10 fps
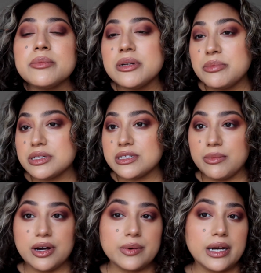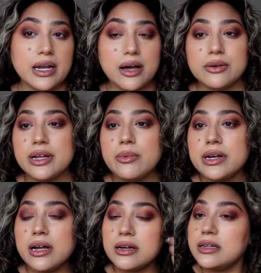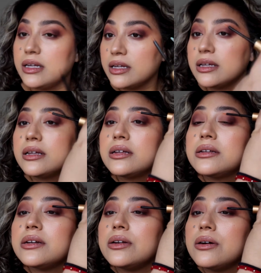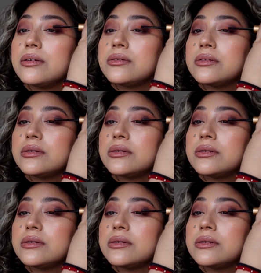I'm gonna put some on right now, like why not, you know,